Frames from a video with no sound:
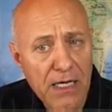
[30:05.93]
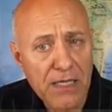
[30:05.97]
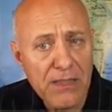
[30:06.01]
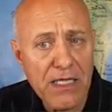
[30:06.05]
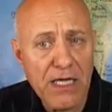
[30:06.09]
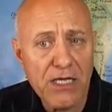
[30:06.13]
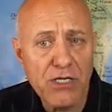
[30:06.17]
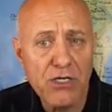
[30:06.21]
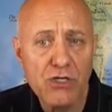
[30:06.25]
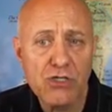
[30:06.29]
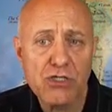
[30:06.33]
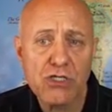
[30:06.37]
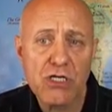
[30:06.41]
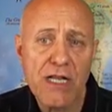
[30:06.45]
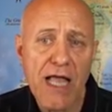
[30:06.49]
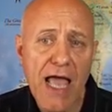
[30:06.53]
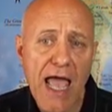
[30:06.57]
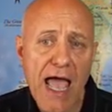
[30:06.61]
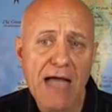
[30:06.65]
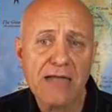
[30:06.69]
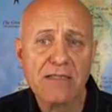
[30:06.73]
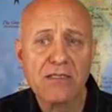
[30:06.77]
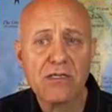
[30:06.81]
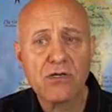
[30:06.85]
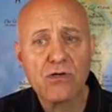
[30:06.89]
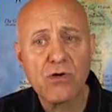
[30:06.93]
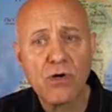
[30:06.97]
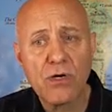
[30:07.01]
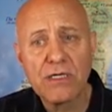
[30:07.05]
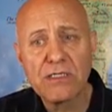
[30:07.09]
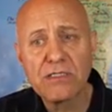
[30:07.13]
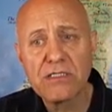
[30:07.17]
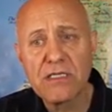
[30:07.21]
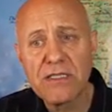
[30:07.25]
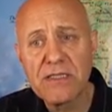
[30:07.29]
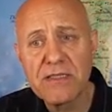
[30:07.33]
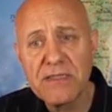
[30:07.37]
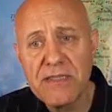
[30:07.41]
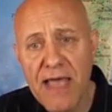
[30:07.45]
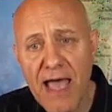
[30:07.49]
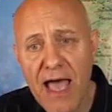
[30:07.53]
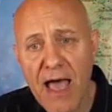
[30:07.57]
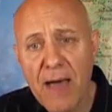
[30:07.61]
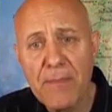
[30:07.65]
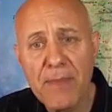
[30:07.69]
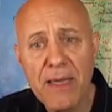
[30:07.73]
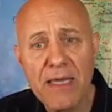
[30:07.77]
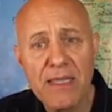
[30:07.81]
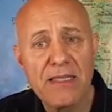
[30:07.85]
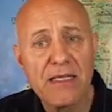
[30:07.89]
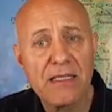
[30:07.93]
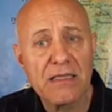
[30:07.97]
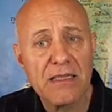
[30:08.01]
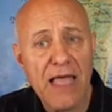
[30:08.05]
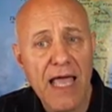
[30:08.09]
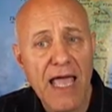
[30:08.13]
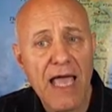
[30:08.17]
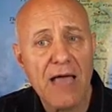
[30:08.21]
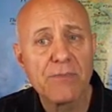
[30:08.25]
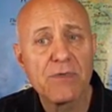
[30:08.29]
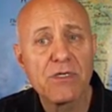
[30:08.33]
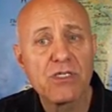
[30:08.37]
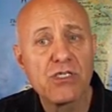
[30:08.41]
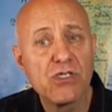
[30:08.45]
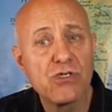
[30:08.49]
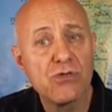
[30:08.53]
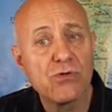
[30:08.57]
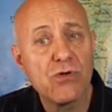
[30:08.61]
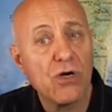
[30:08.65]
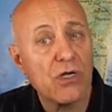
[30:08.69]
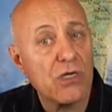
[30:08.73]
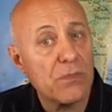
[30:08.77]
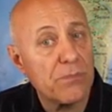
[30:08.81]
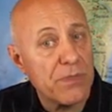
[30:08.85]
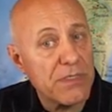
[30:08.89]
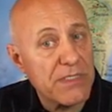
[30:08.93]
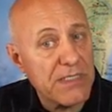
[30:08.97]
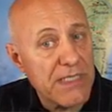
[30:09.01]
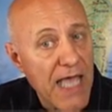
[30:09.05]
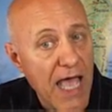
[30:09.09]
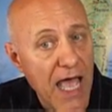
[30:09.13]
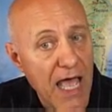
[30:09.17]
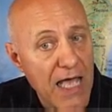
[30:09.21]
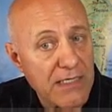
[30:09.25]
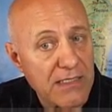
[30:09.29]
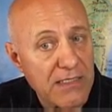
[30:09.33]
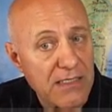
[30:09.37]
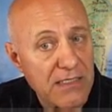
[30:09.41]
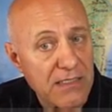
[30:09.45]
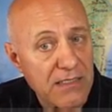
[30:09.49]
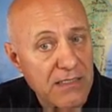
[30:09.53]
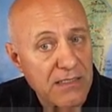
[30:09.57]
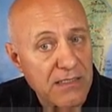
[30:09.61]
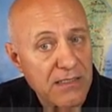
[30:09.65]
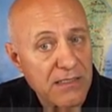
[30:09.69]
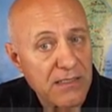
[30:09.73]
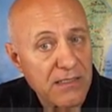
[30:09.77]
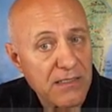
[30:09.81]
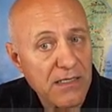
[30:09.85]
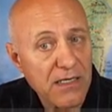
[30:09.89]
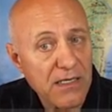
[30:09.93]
that you should act according to them in the land which you go to possess.